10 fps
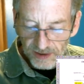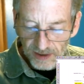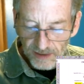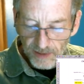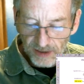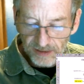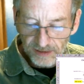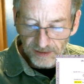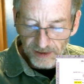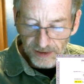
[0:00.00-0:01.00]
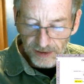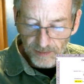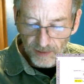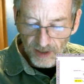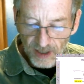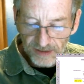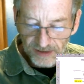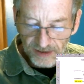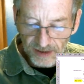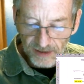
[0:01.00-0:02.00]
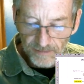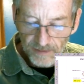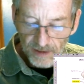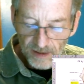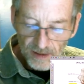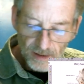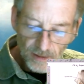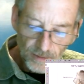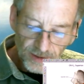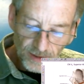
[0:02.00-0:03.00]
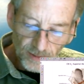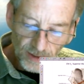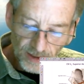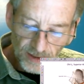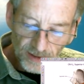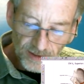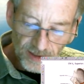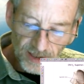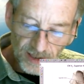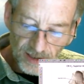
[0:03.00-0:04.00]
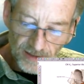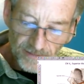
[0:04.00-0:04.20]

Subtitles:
in the maxillary tuberosity, which are where the